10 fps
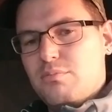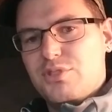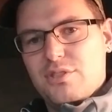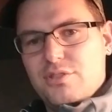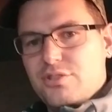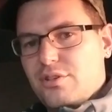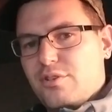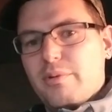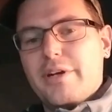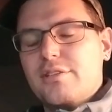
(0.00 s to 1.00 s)
serious on
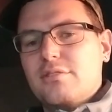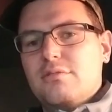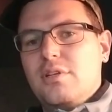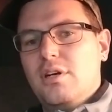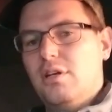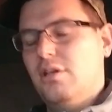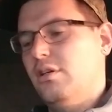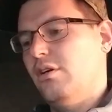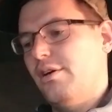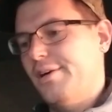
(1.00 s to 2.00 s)
their record.
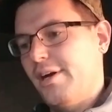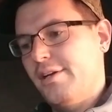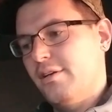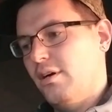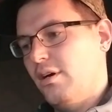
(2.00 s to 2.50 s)
Alright,